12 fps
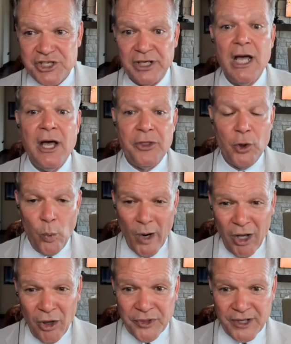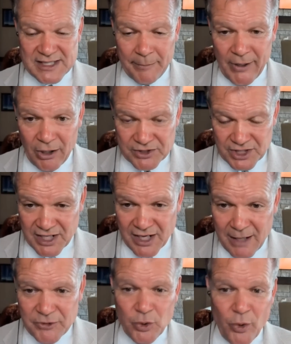The wealth that's about to come,
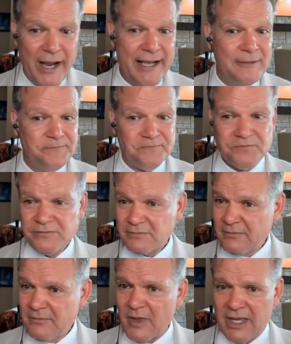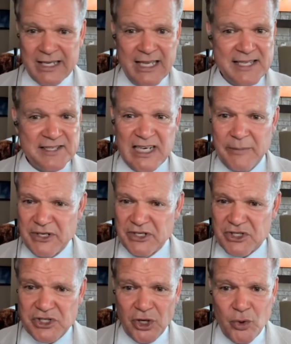Greg, is going to be
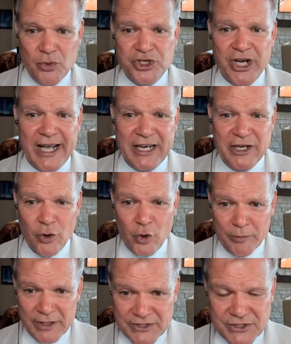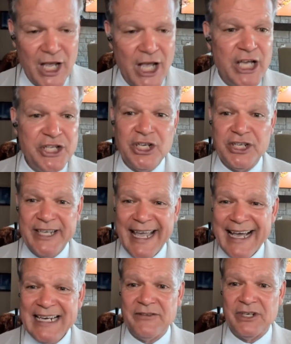so ginormous, you can't even